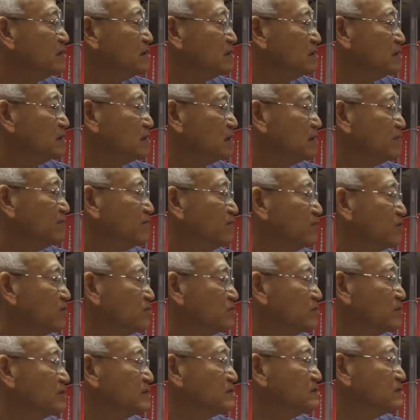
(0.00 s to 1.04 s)
uh,
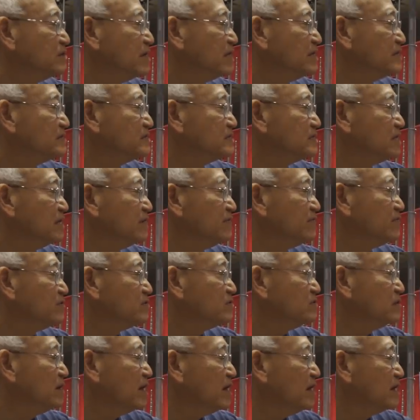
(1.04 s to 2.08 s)
for the
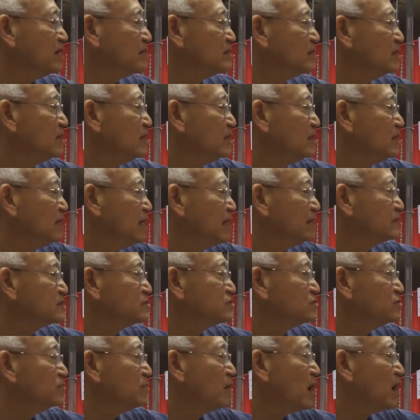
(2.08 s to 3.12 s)
transceiver and
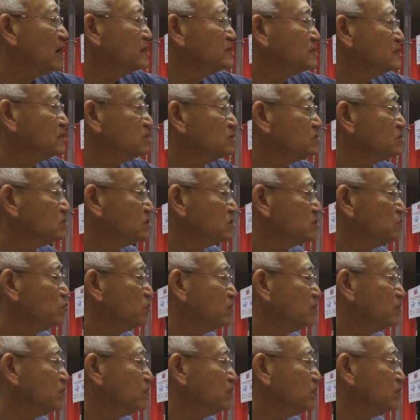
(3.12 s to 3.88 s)
extra modules are